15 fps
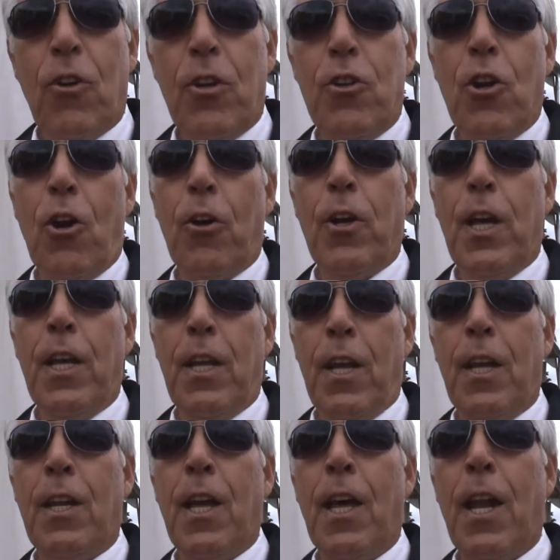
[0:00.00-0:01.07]
you know, it,
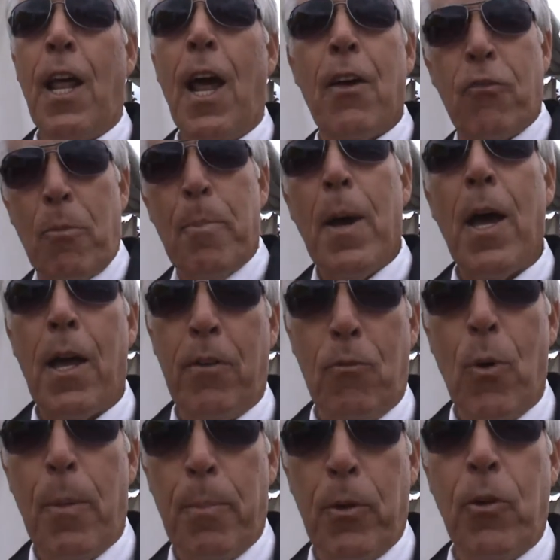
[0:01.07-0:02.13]
it, has a bad
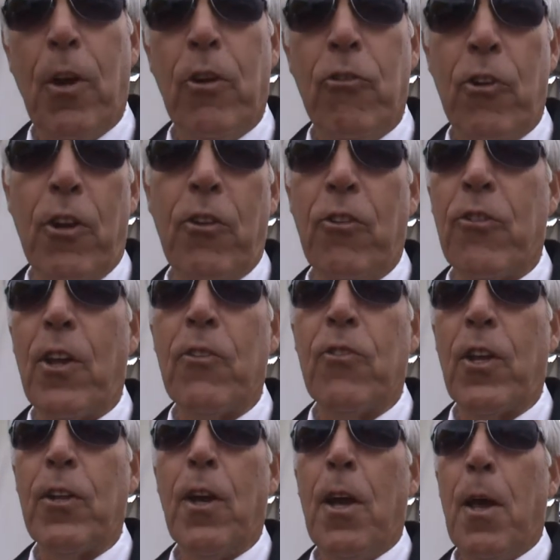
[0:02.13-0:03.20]
reputation in the sense
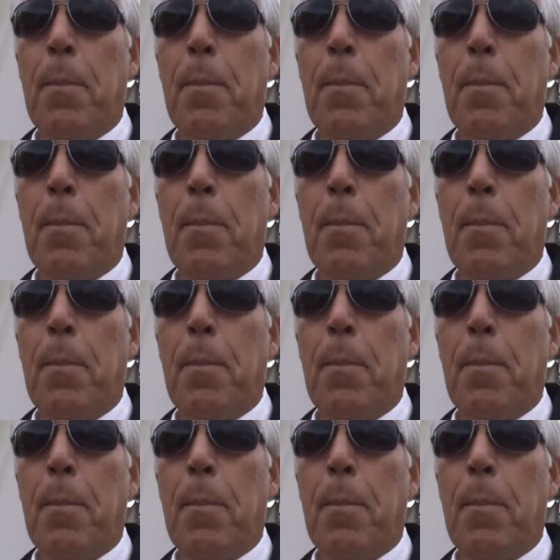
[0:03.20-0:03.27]
that